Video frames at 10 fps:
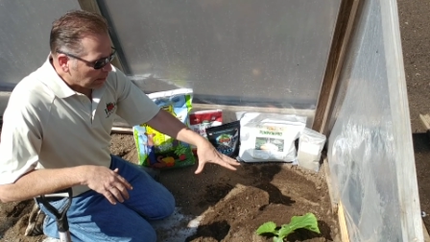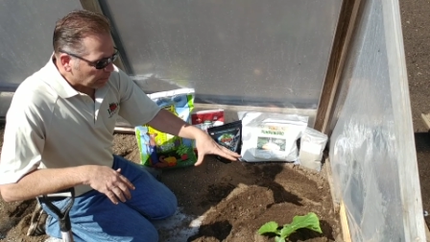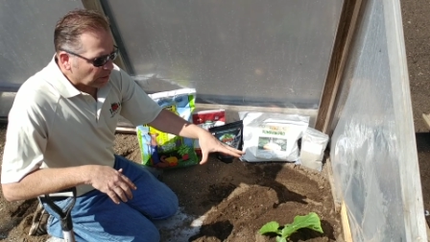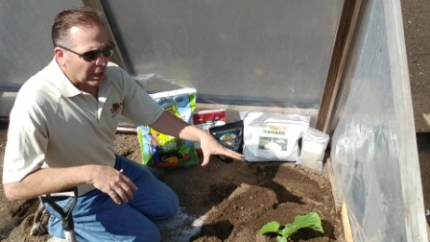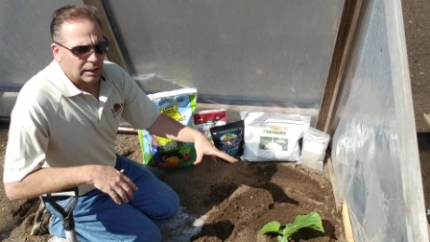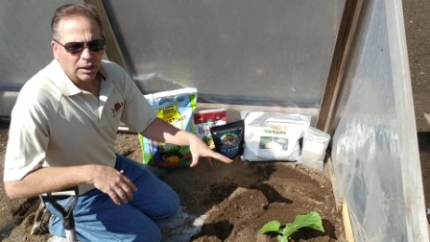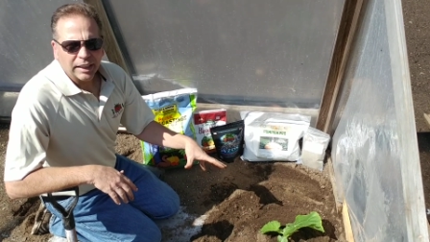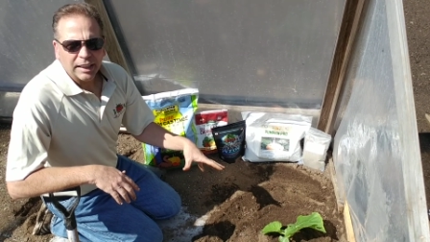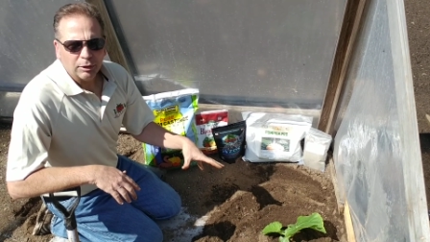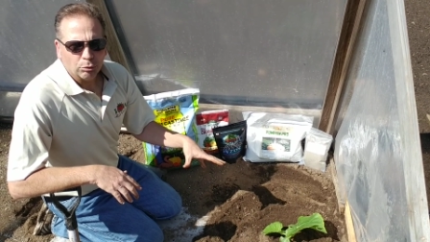keep
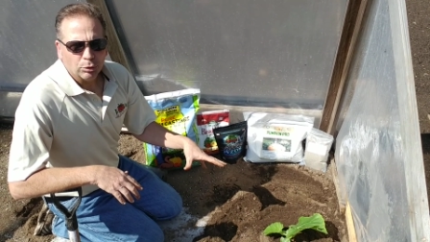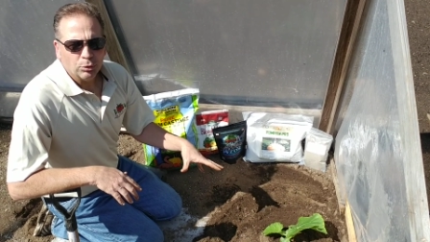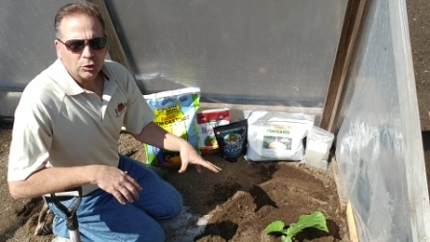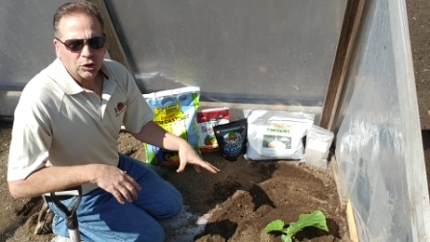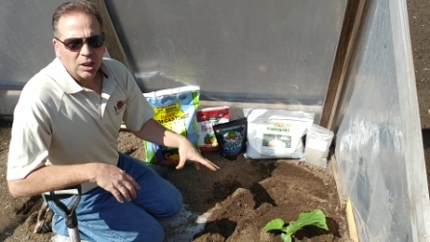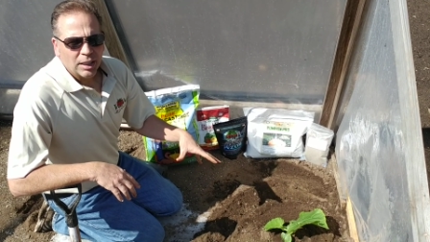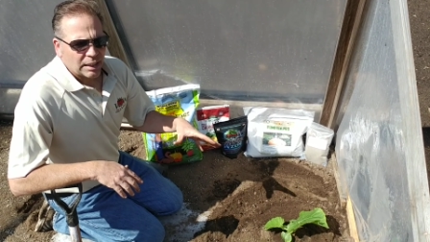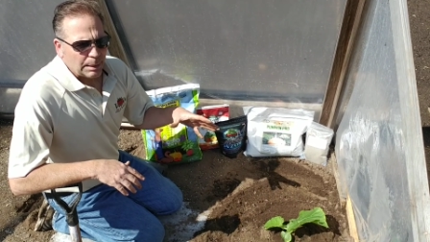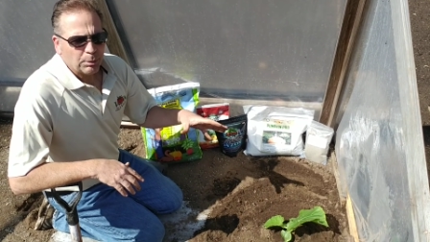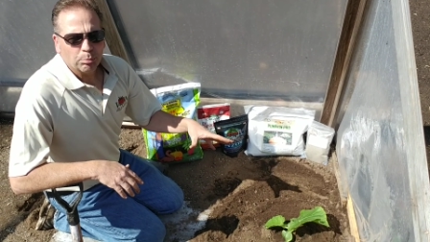inoculating the roots,
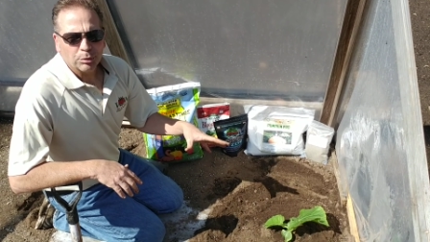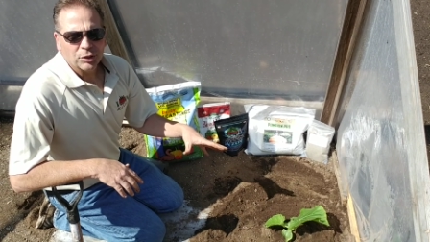keep them